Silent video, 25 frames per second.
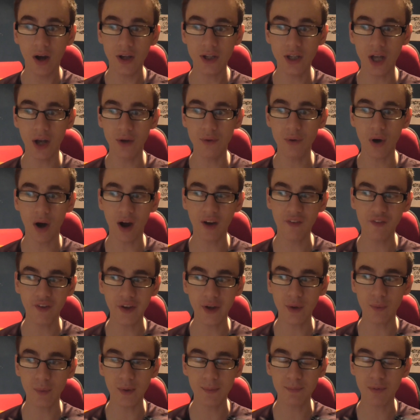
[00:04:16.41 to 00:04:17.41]
I
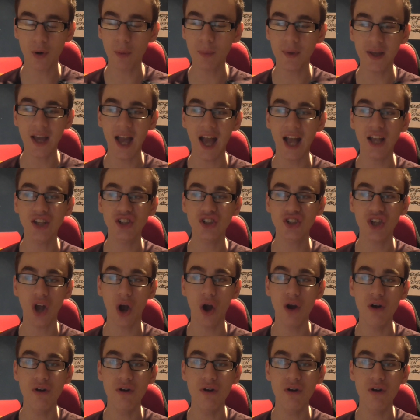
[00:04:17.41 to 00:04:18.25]
think we probably edged it